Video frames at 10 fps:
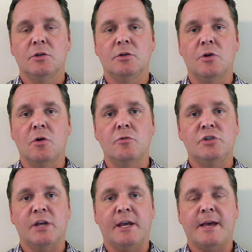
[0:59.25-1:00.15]

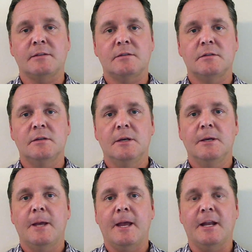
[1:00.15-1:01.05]
Node.js,
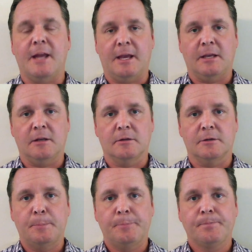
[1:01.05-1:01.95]
and Angular.